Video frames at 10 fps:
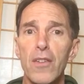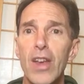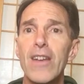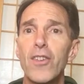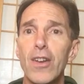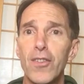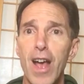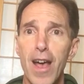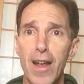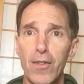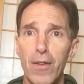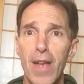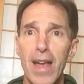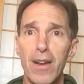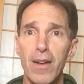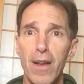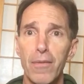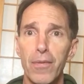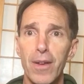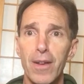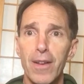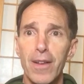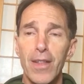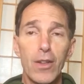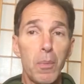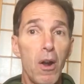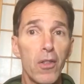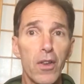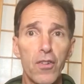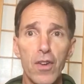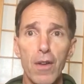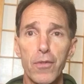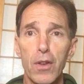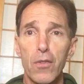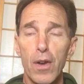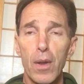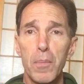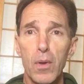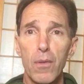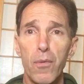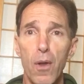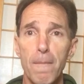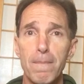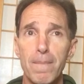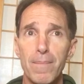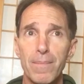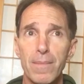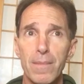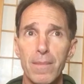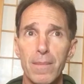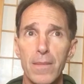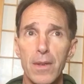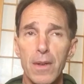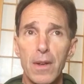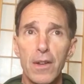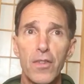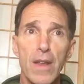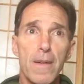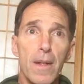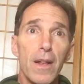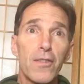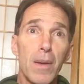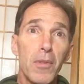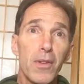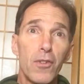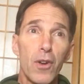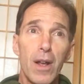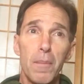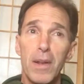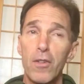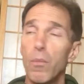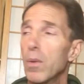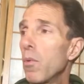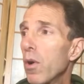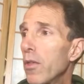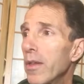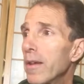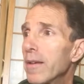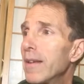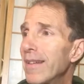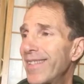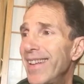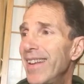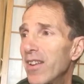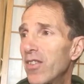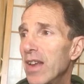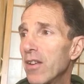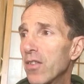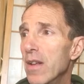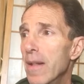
changing sides, have had enough. That's part of the shift. It's very beautiful. Let's see. Some of the, I'll mention one more of the insidious things.